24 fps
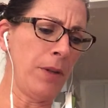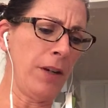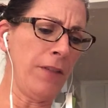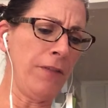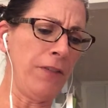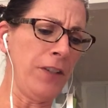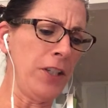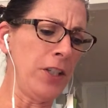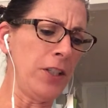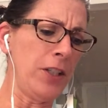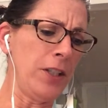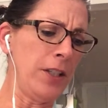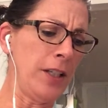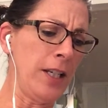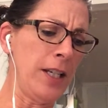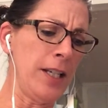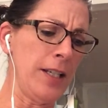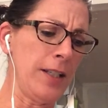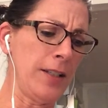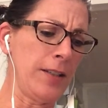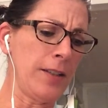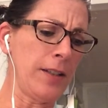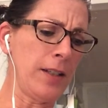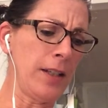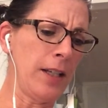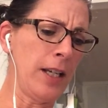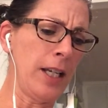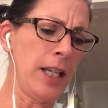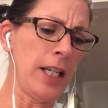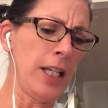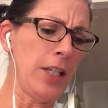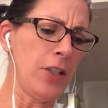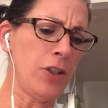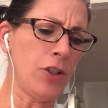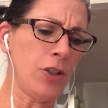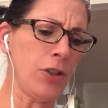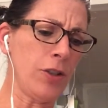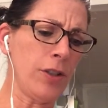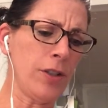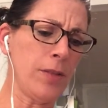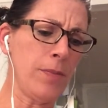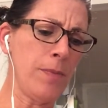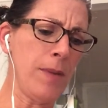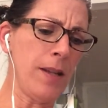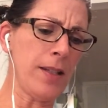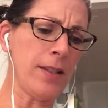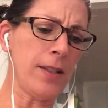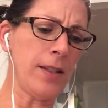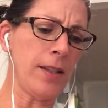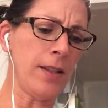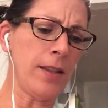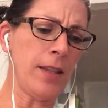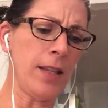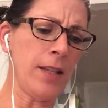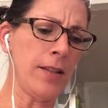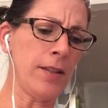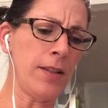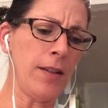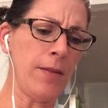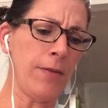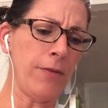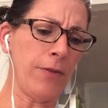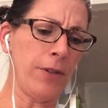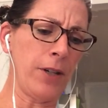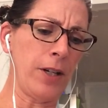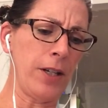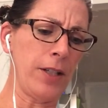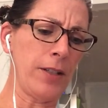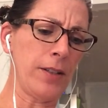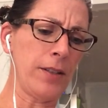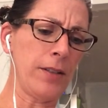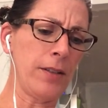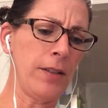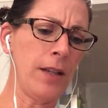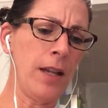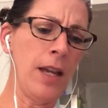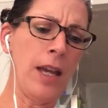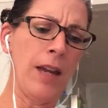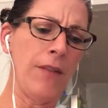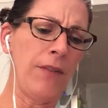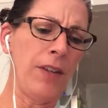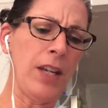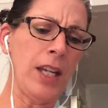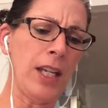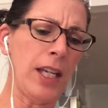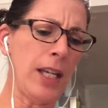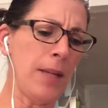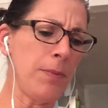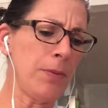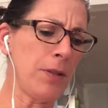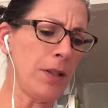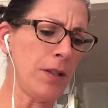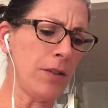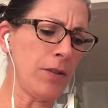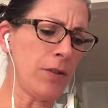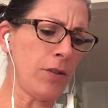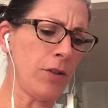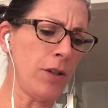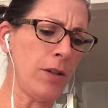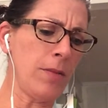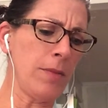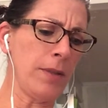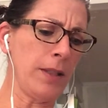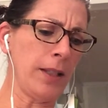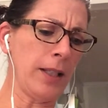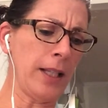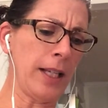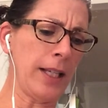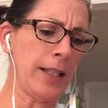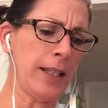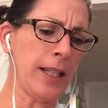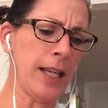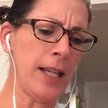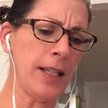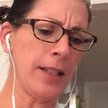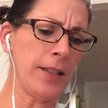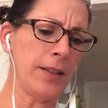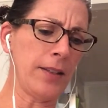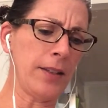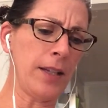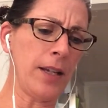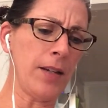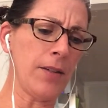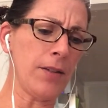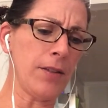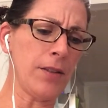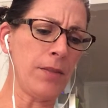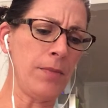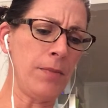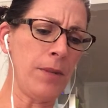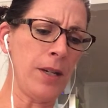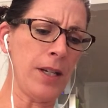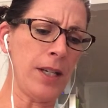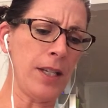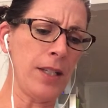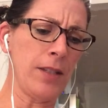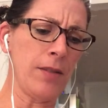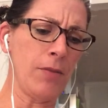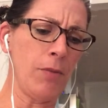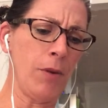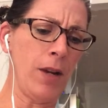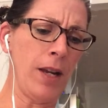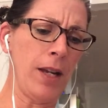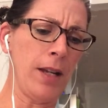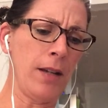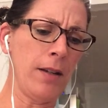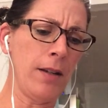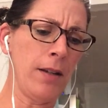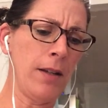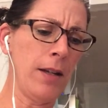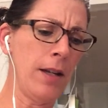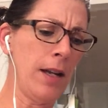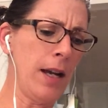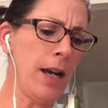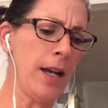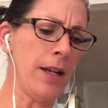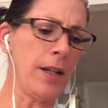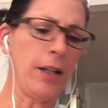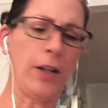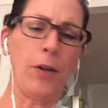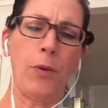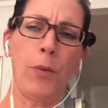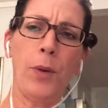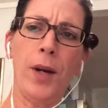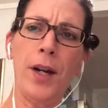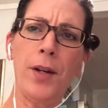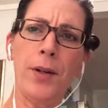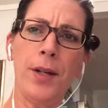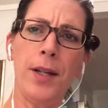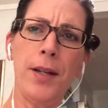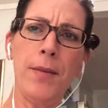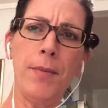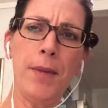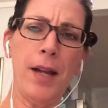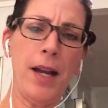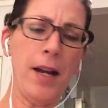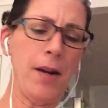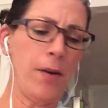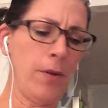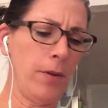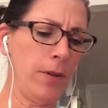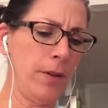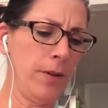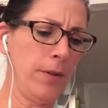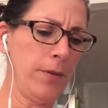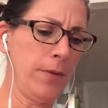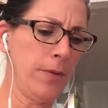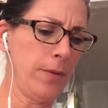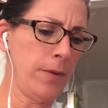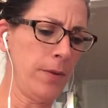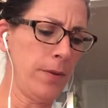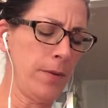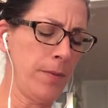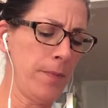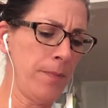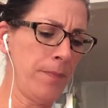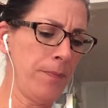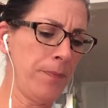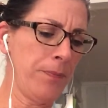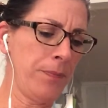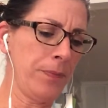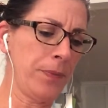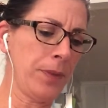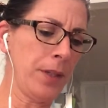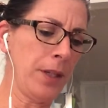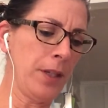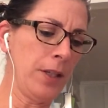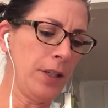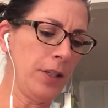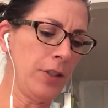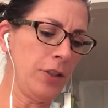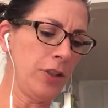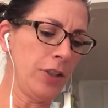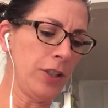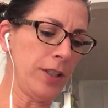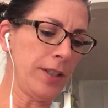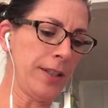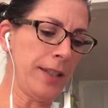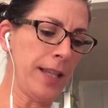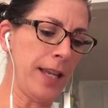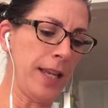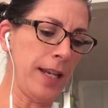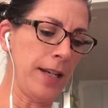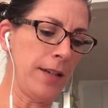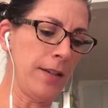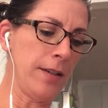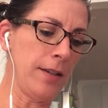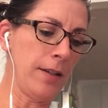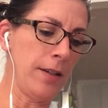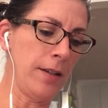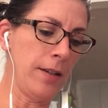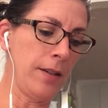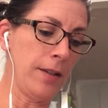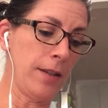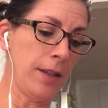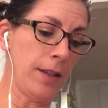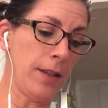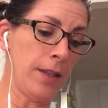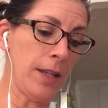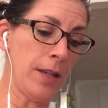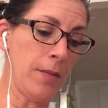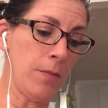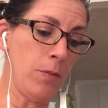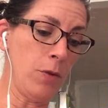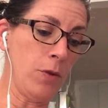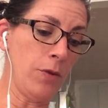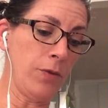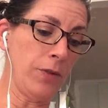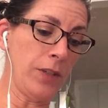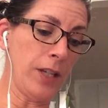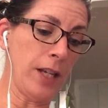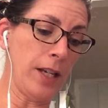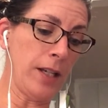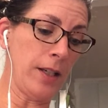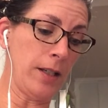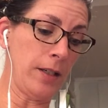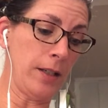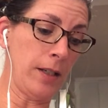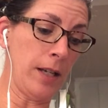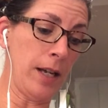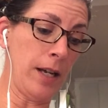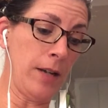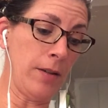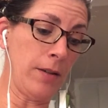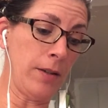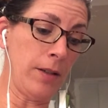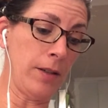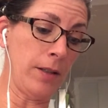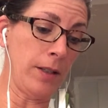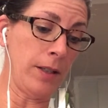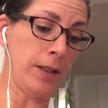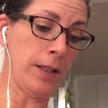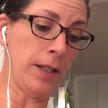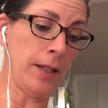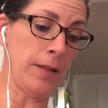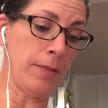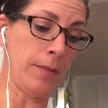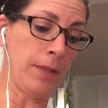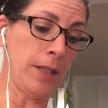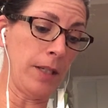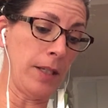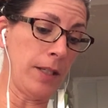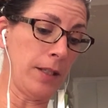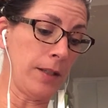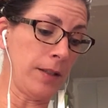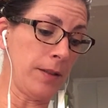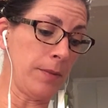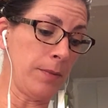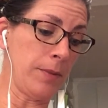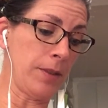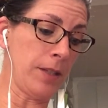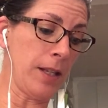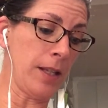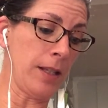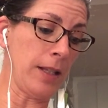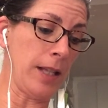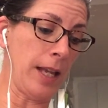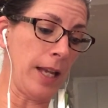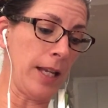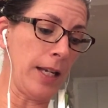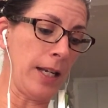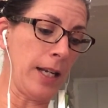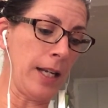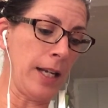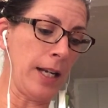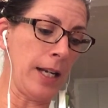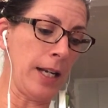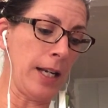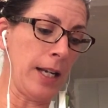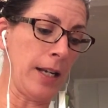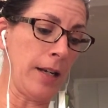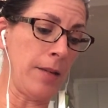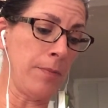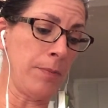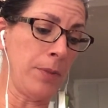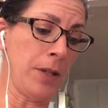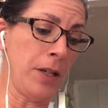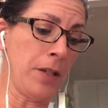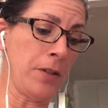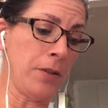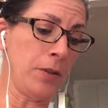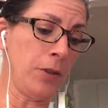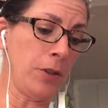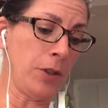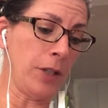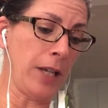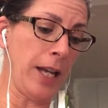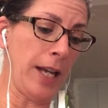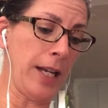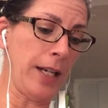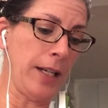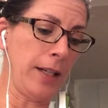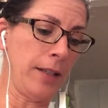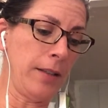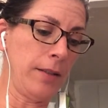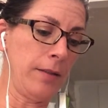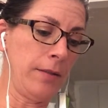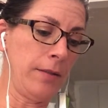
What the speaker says: if it is, he sure is messing things up for us. If he keeps on screaming like that and scares the monkeys away, I'm going to wear him out." Just then, the thing moved out on the limb into some sunlight, and I got a better look at it.